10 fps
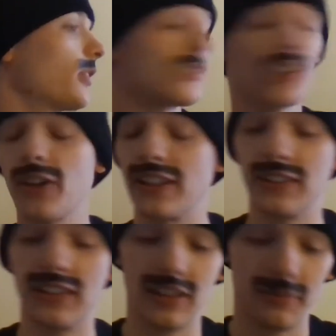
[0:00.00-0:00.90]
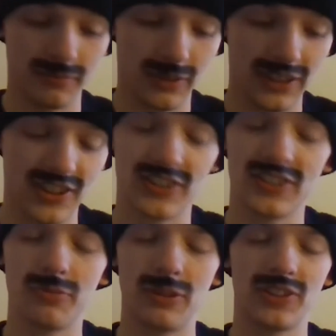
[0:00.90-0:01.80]
Sorry, um, we're
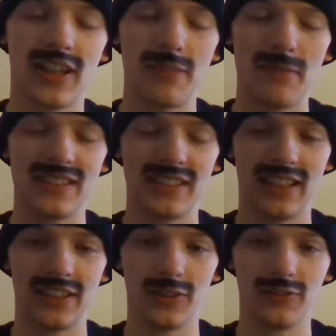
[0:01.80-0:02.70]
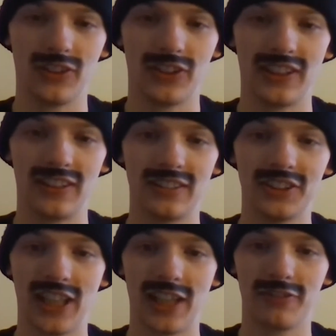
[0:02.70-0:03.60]
just we're trying to mitigate your fucking
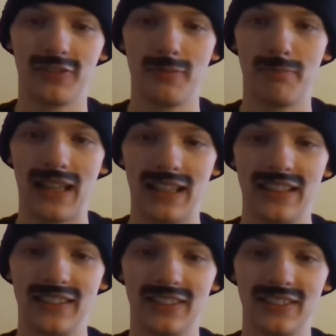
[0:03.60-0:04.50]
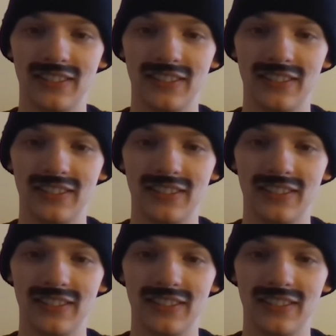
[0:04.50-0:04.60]
chef bad